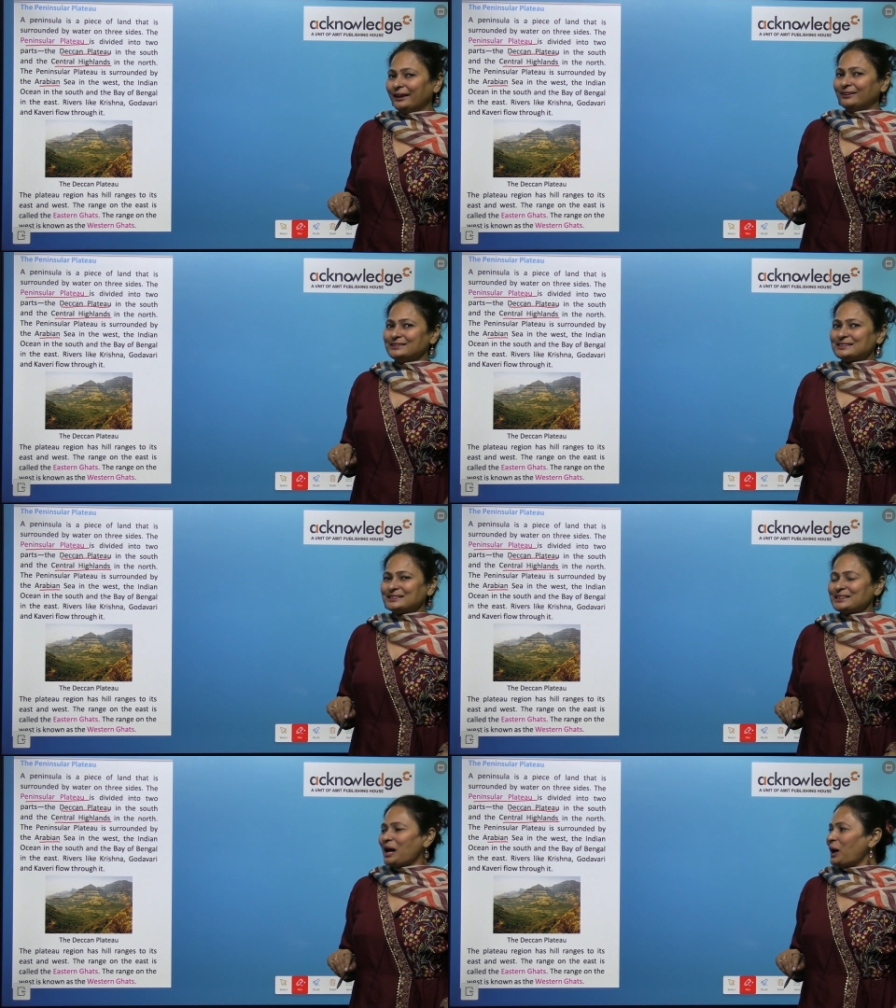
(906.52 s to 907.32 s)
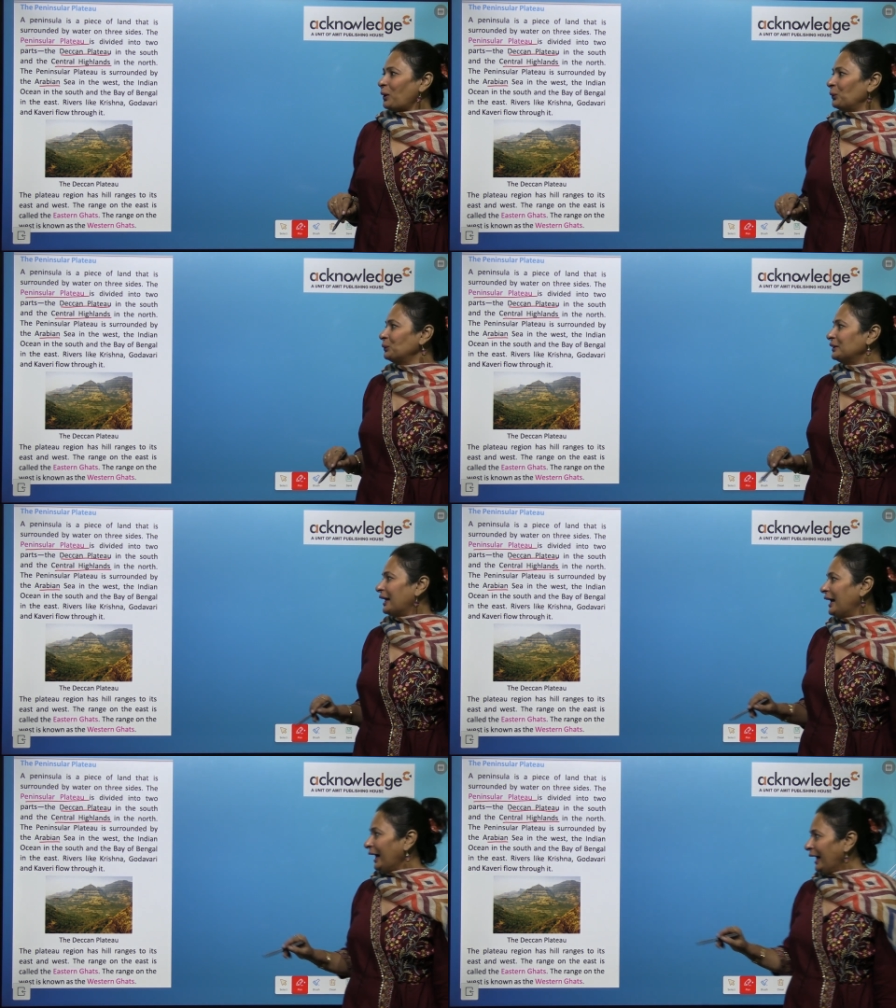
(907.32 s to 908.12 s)
in the south
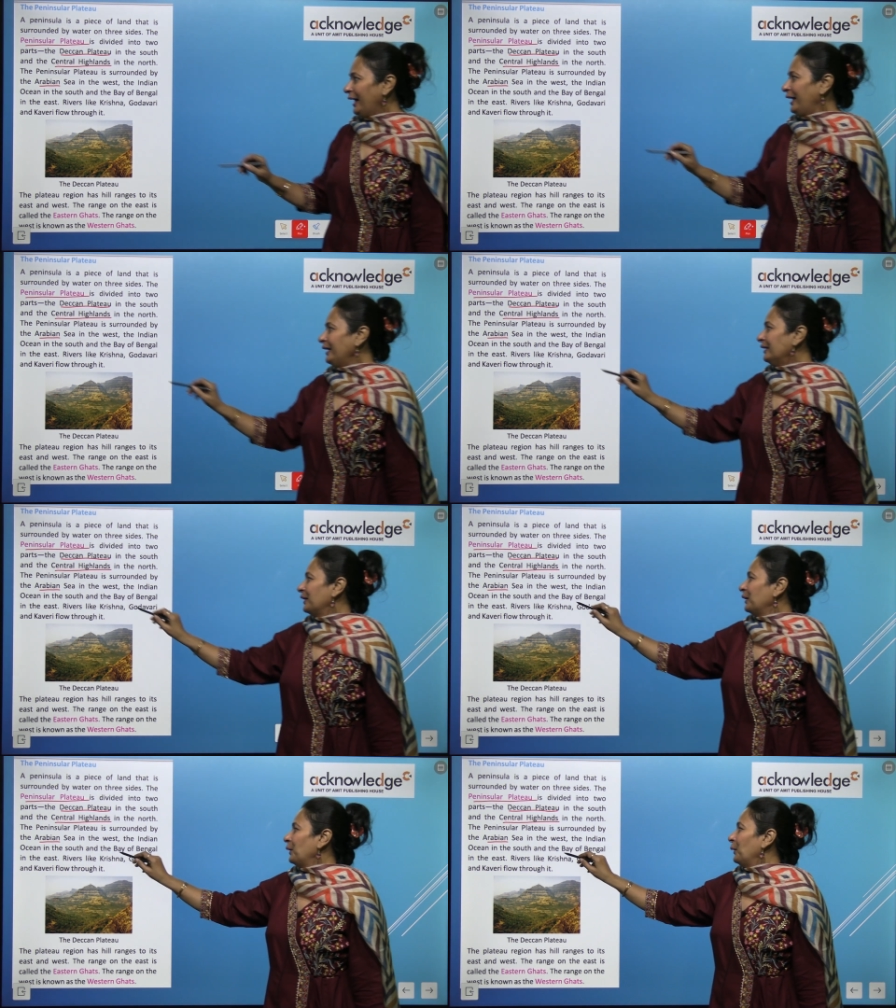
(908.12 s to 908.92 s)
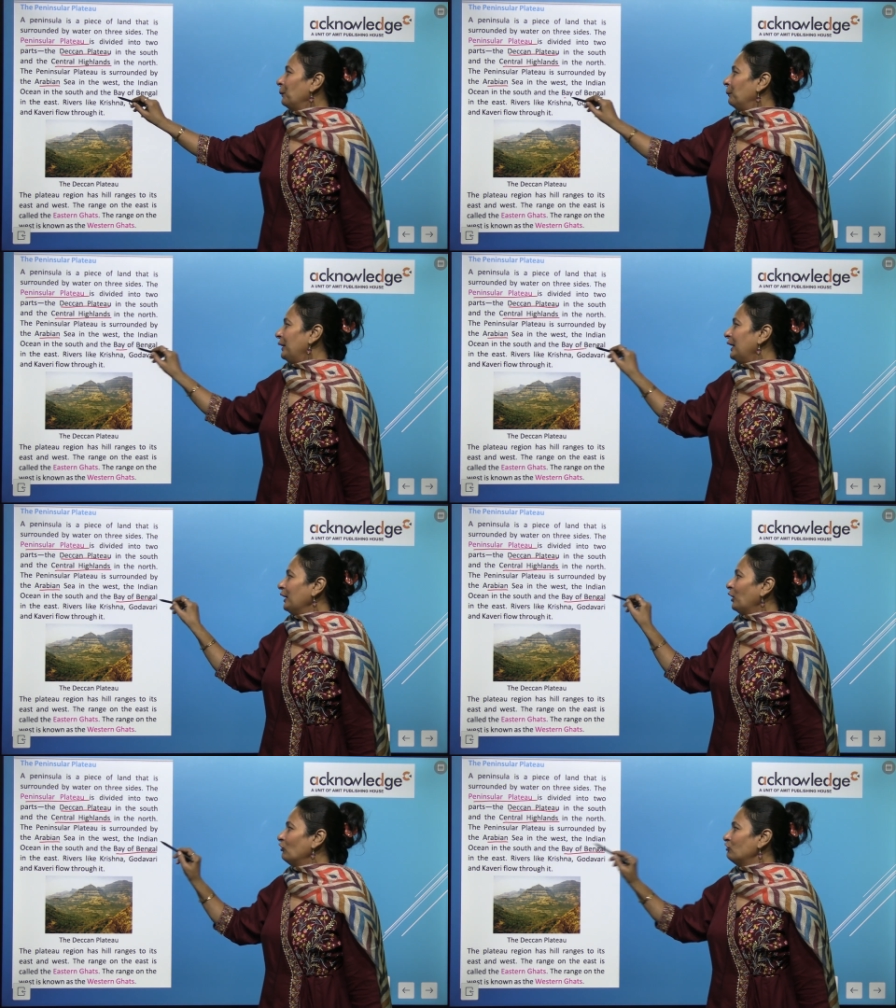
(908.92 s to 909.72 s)
and
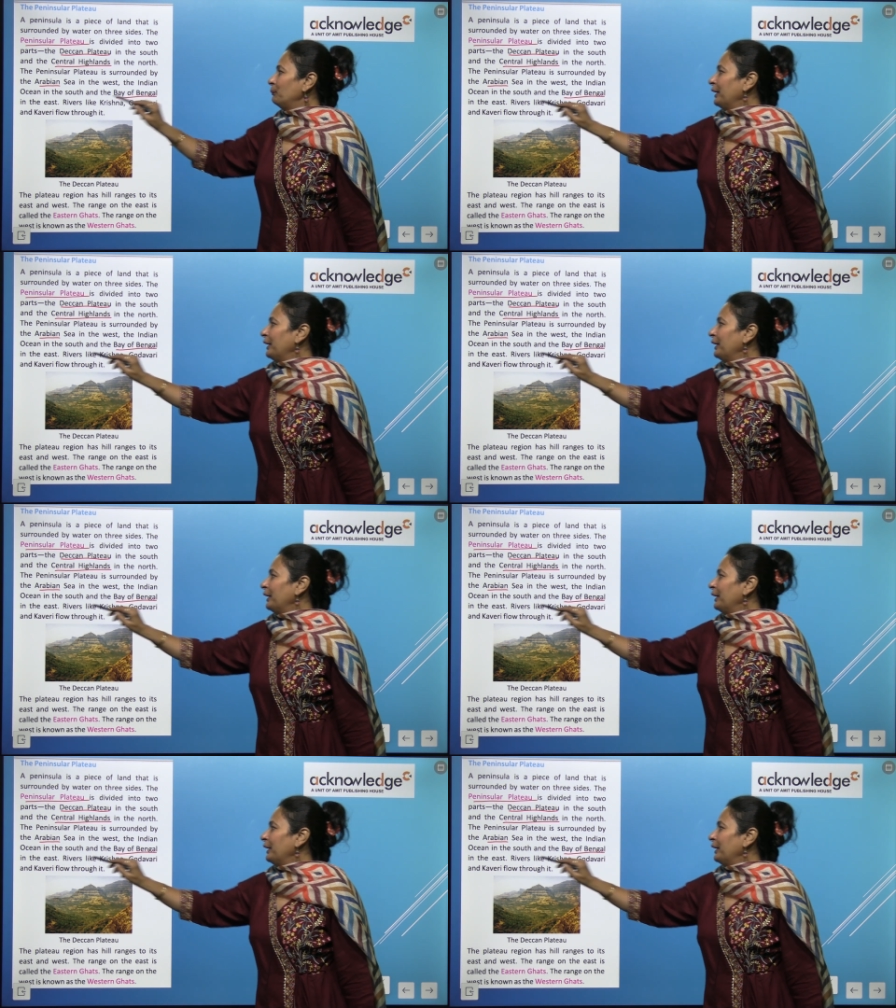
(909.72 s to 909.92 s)
Bay of